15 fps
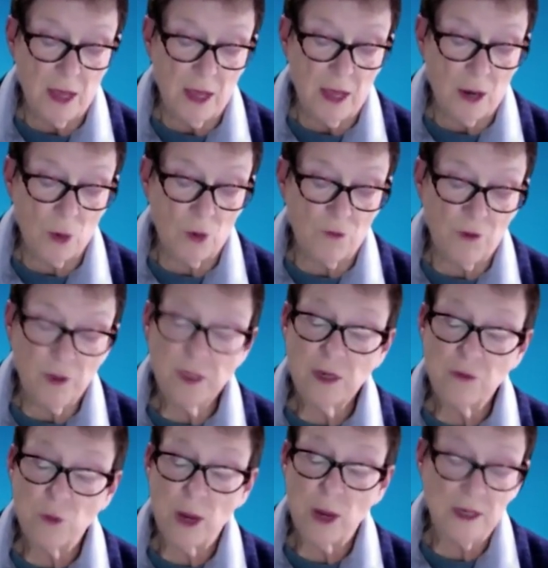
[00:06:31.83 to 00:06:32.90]

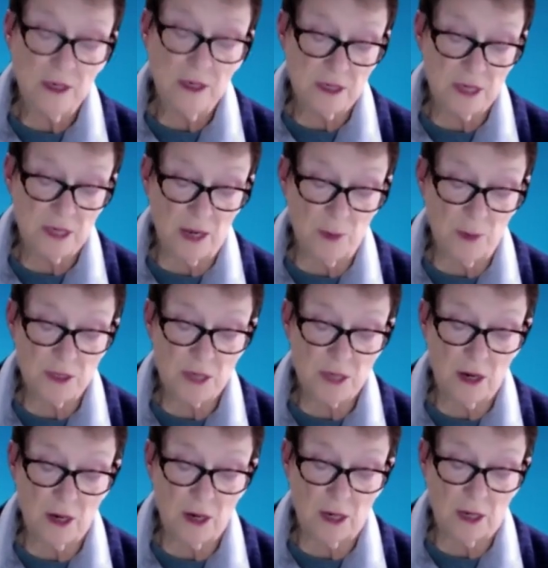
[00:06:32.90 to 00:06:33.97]
Effective writing assignments
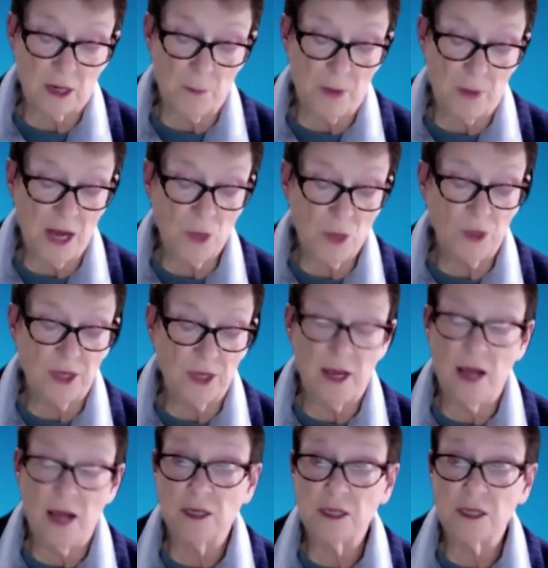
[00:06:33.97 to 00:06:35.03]
combined with
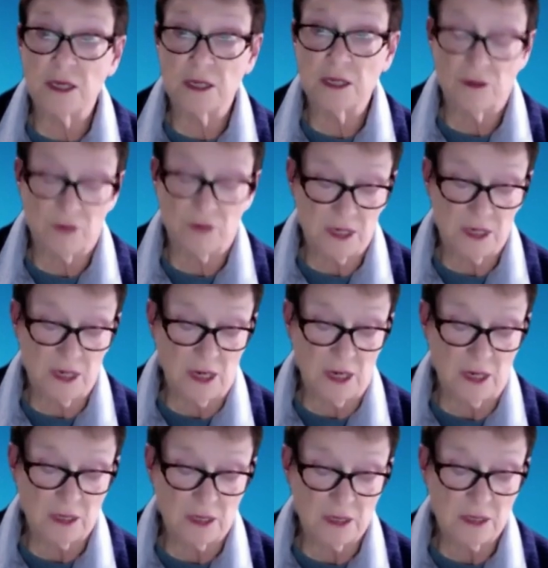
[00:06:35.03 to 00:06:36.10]
analysis of
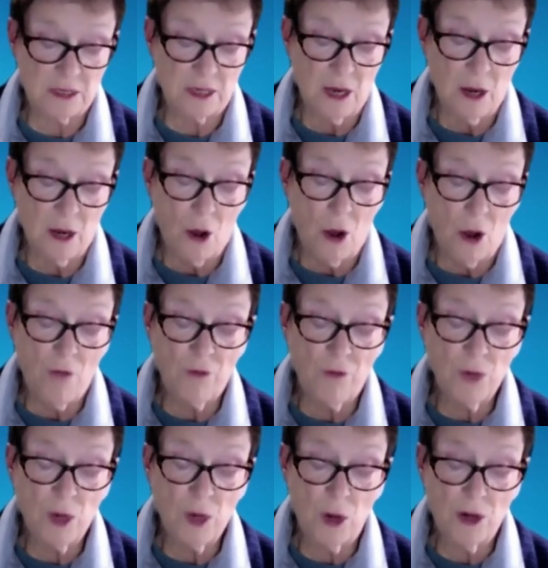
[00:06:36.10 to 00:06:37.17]
text often
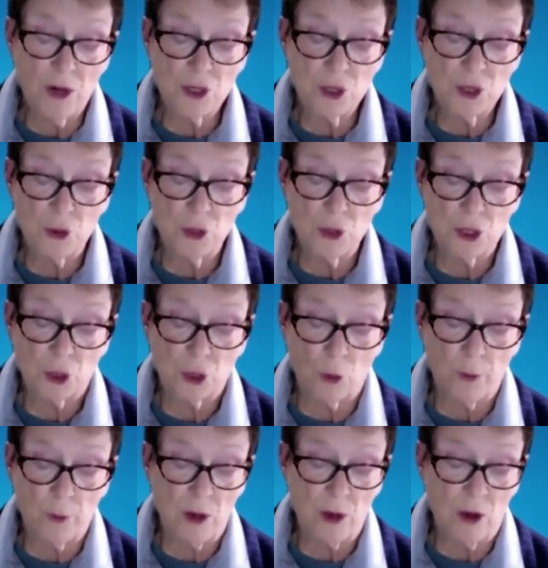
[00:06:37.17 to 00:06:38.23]
requires students to go
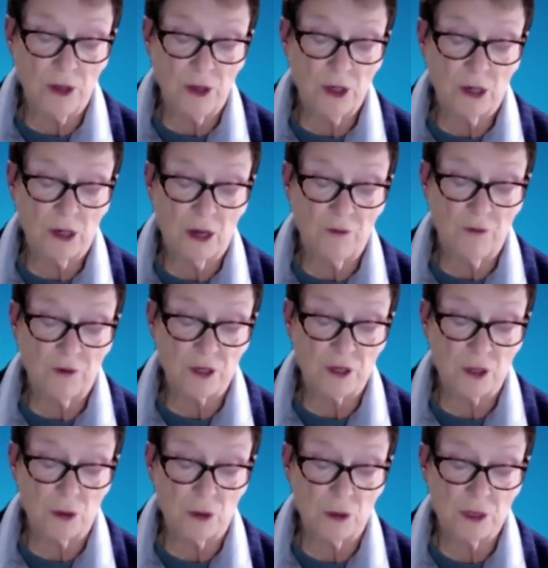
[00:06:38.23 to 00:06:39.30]
beyond their comfort
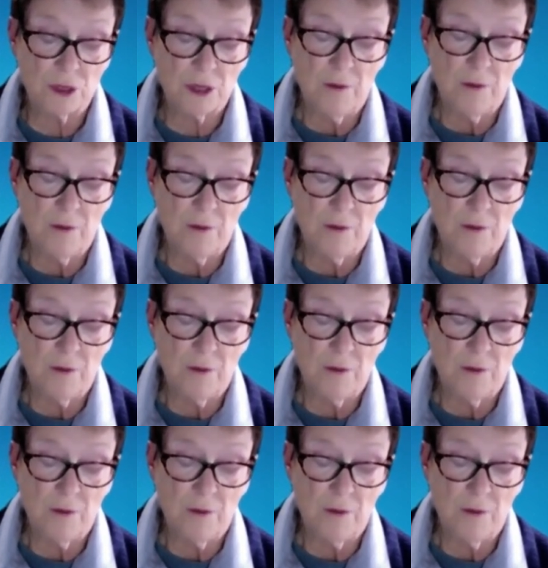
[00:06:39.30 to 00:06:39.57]
zones,